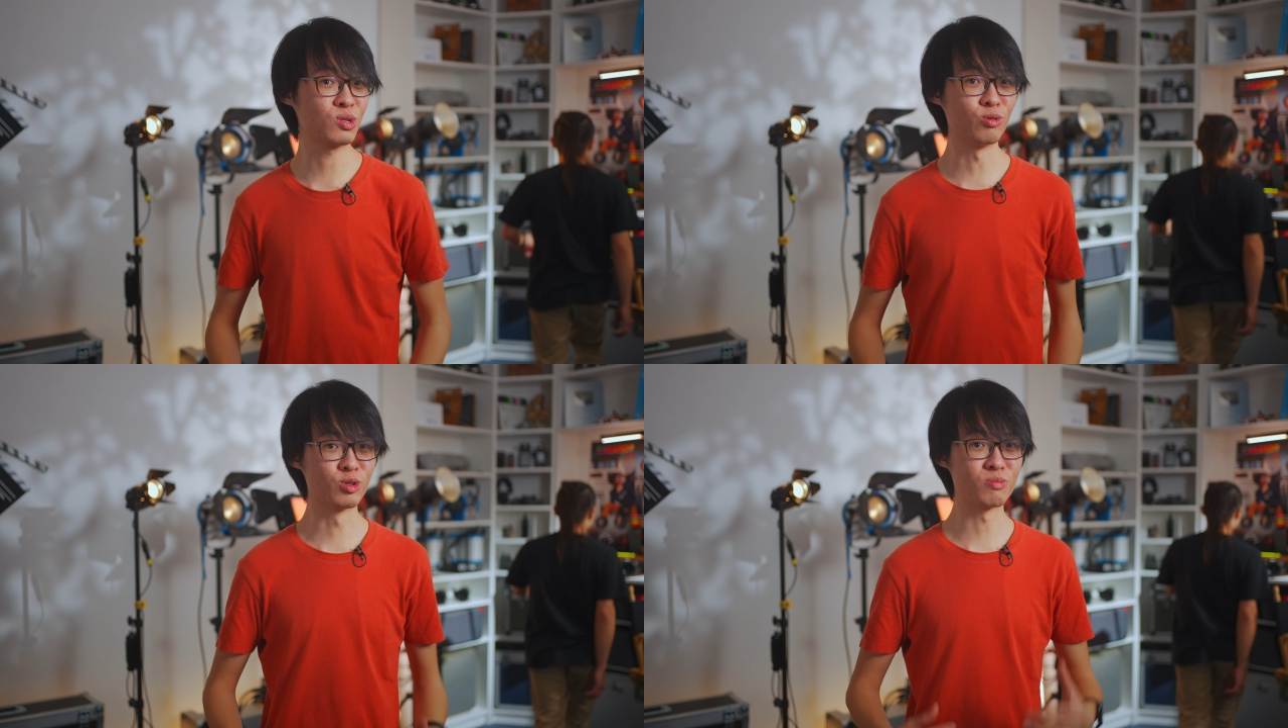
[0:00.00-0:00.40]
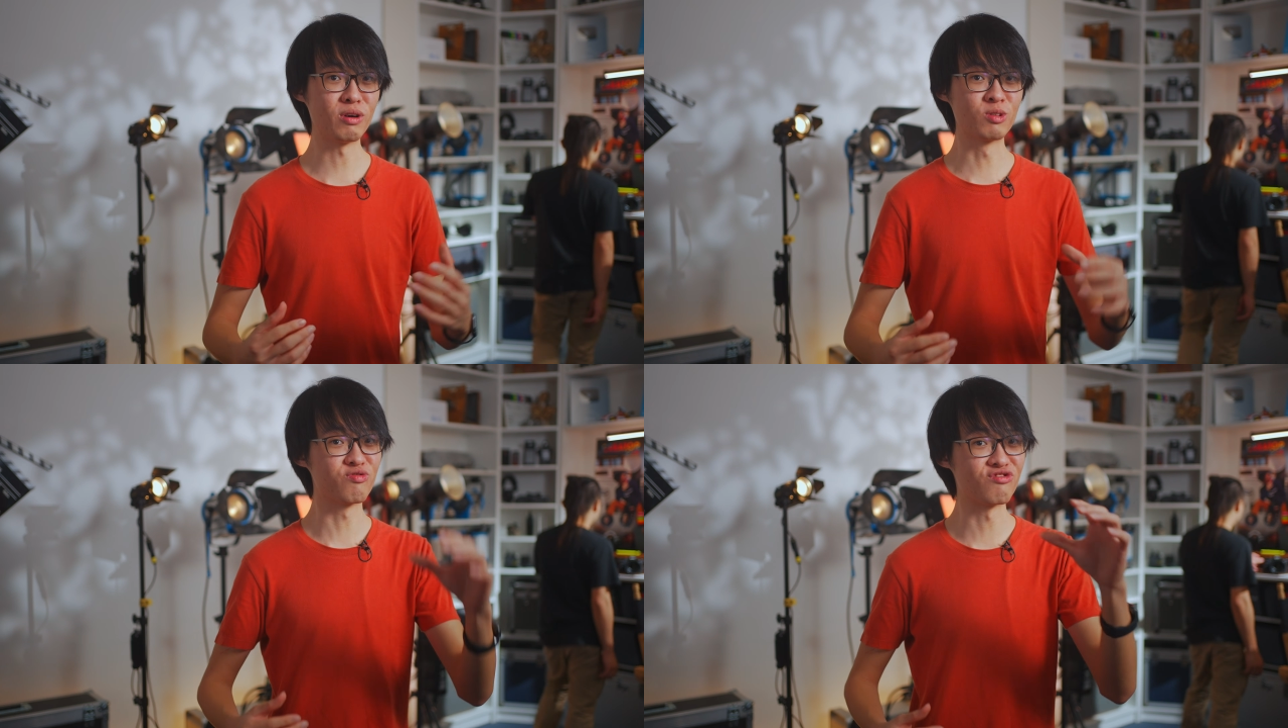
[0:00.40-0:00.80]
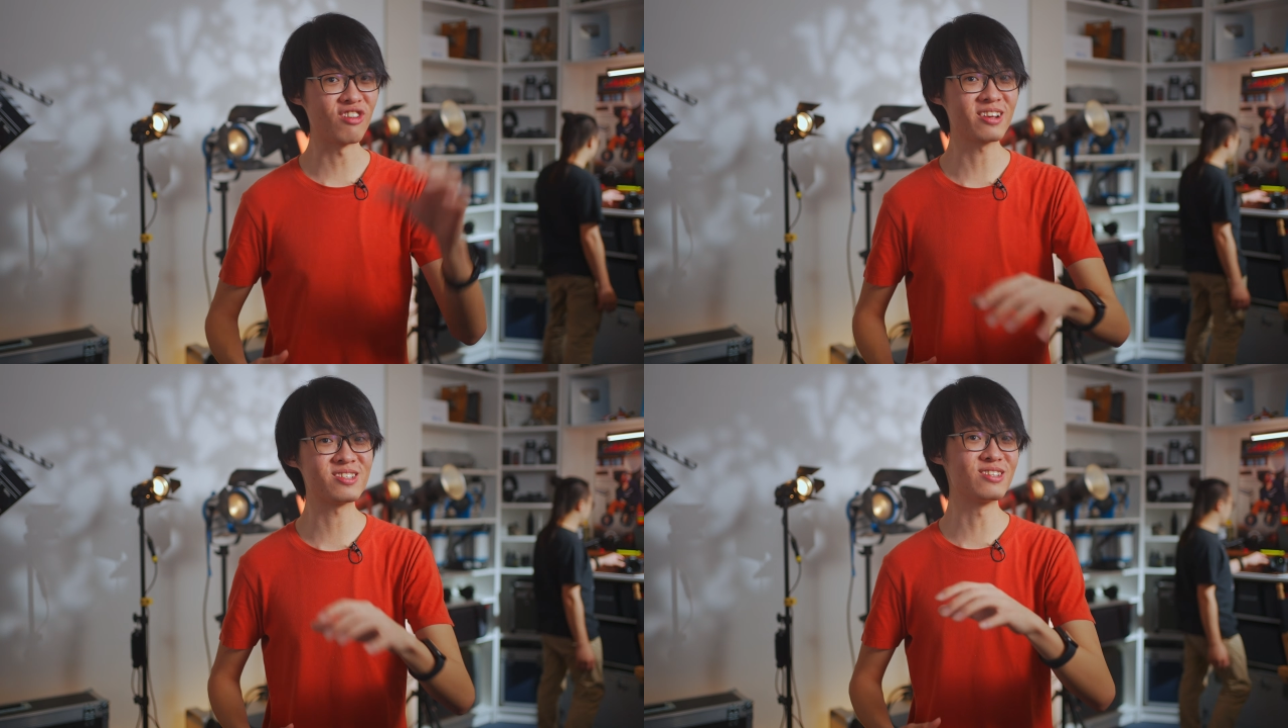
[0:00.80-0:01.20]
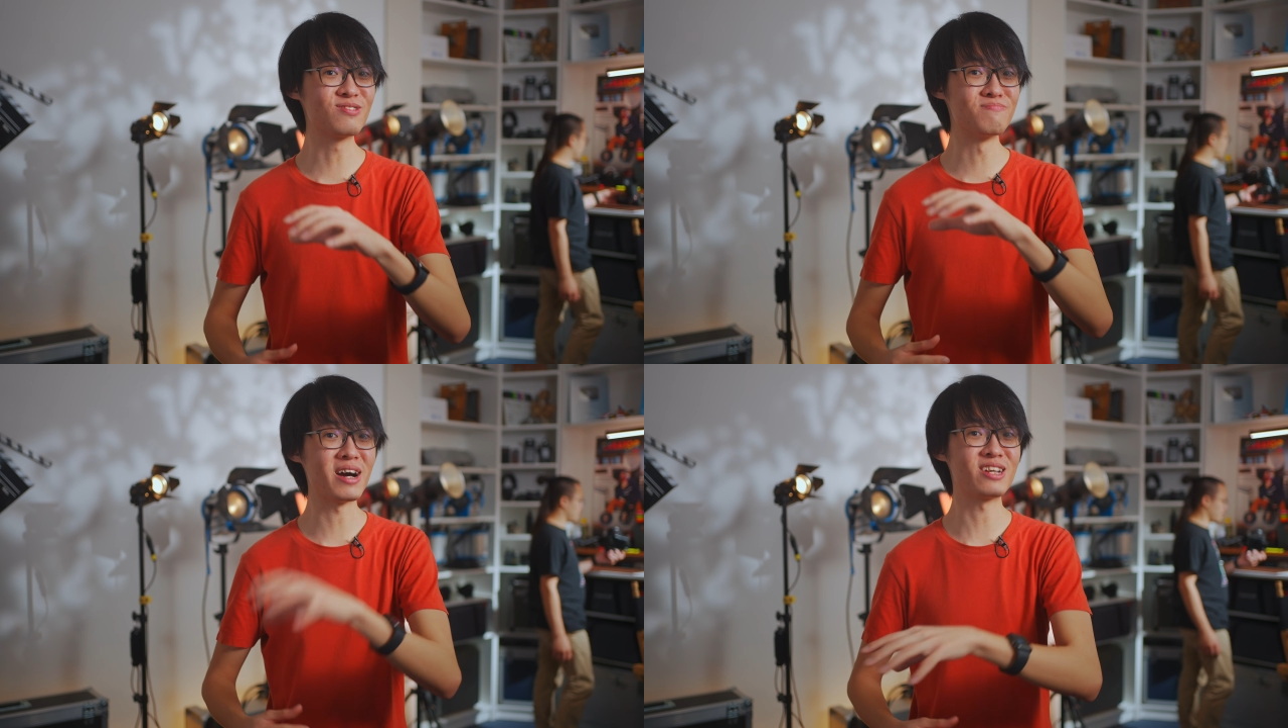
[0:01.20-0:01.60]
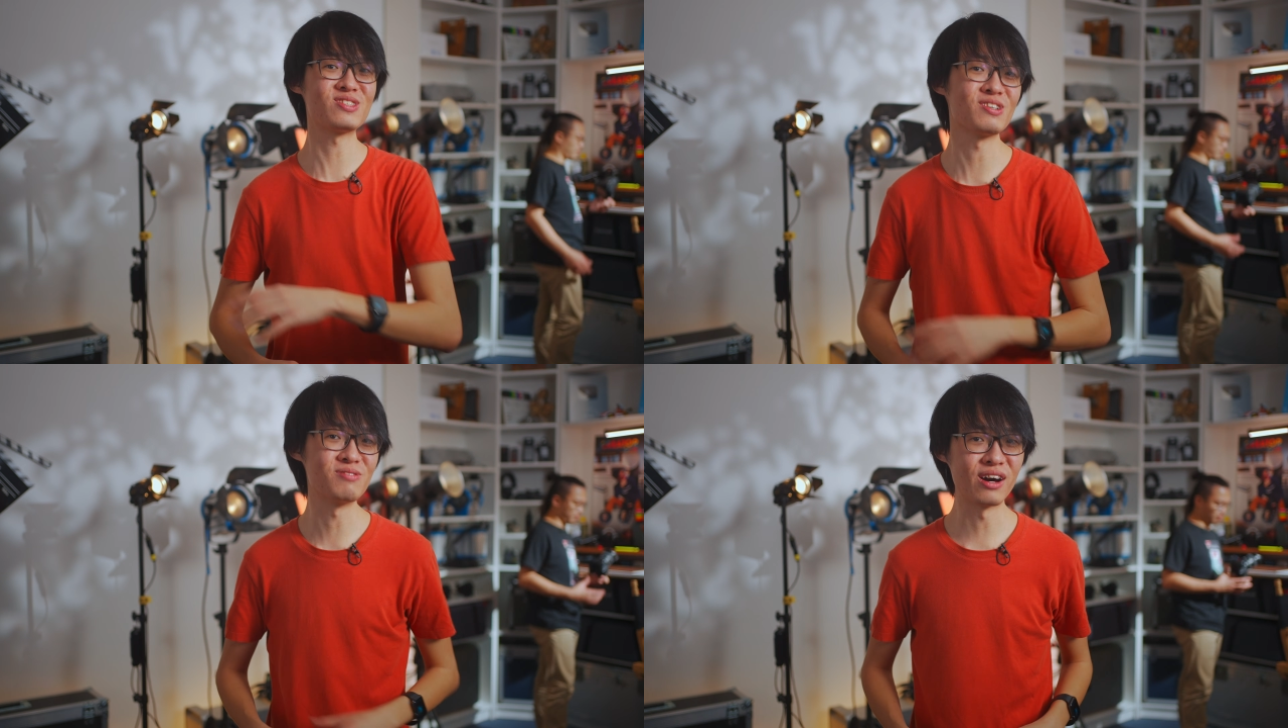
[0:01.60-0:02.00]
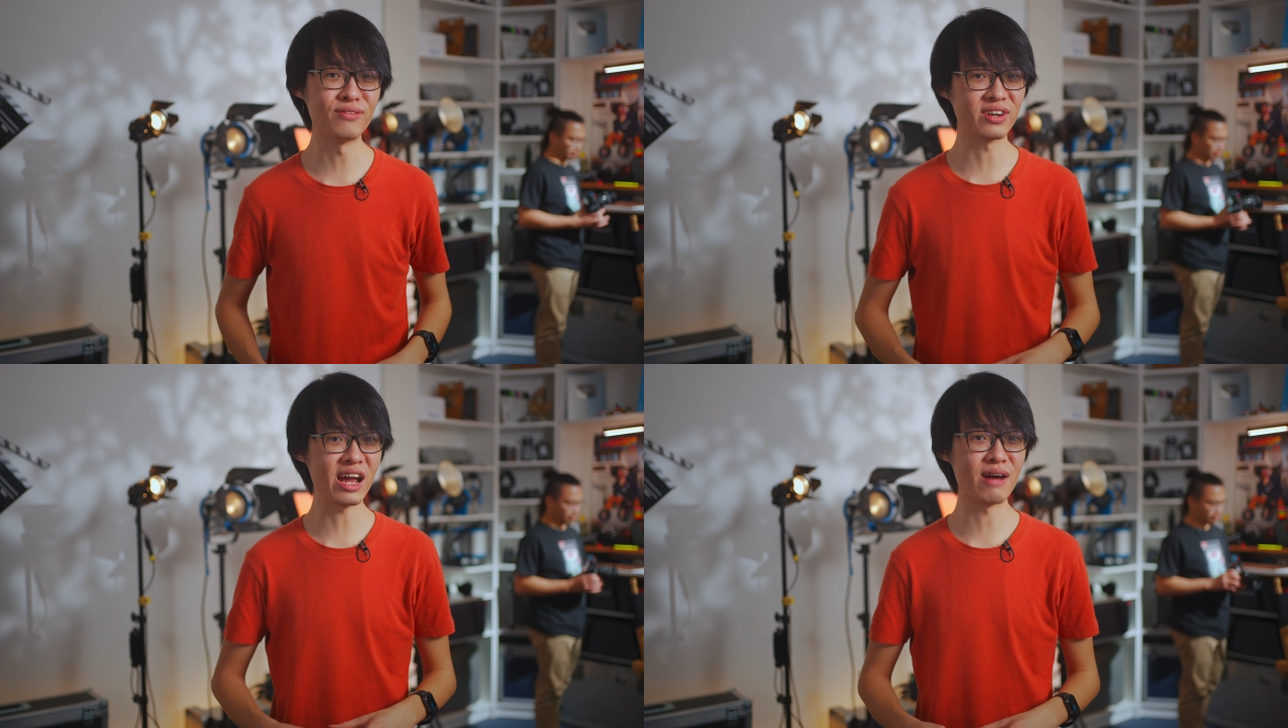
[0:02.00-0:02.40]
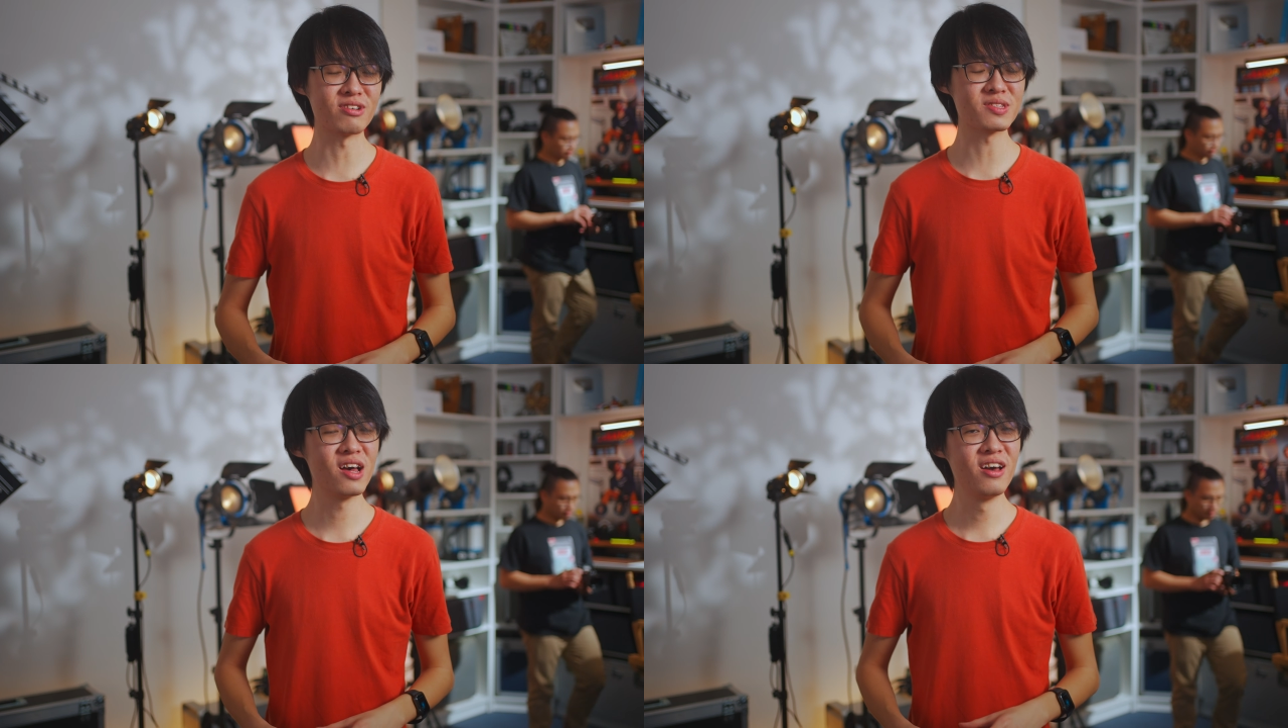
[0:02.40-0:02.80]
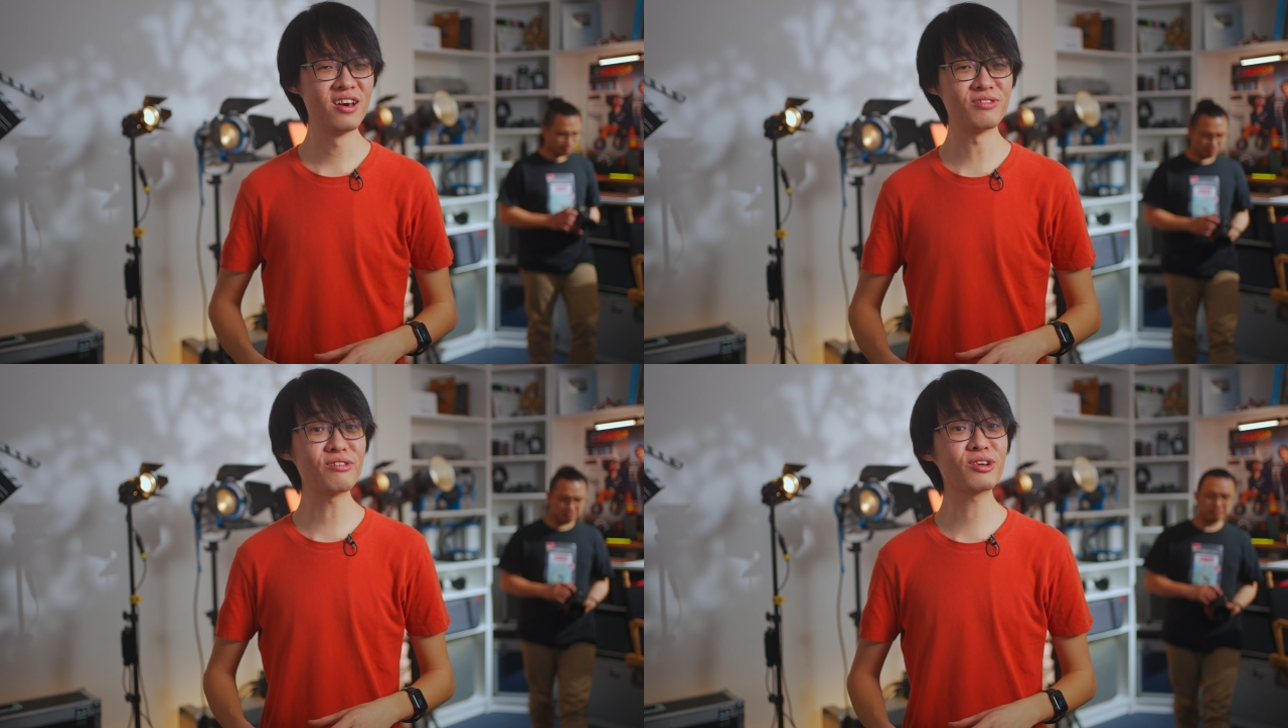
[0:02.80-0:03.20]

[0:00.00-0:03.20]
tools built right into many Sony Alpha cameras. They're